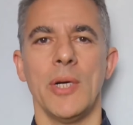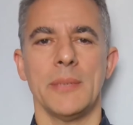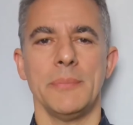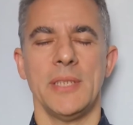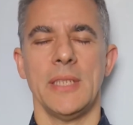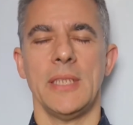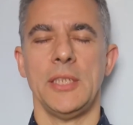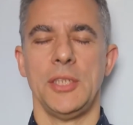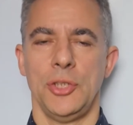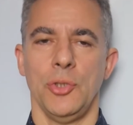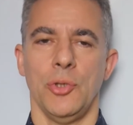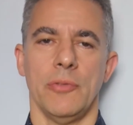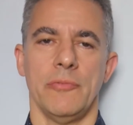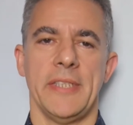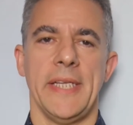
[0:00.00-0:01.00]
to this
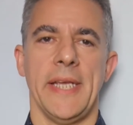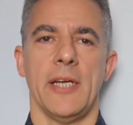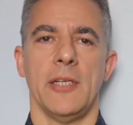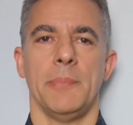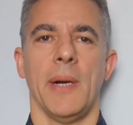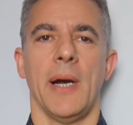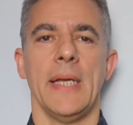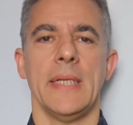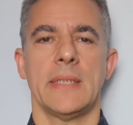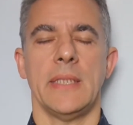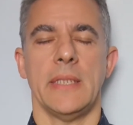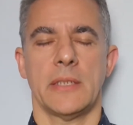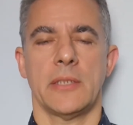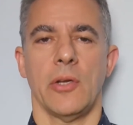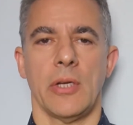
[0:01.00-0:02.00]
short video by
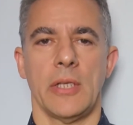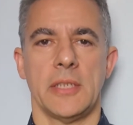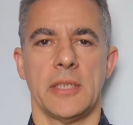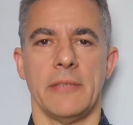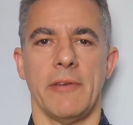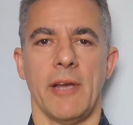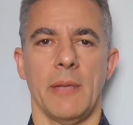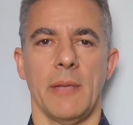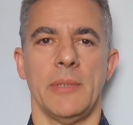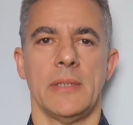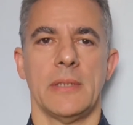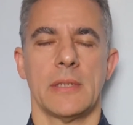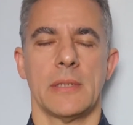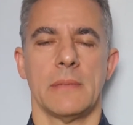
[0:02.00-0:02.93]
Assist Knowledge Development.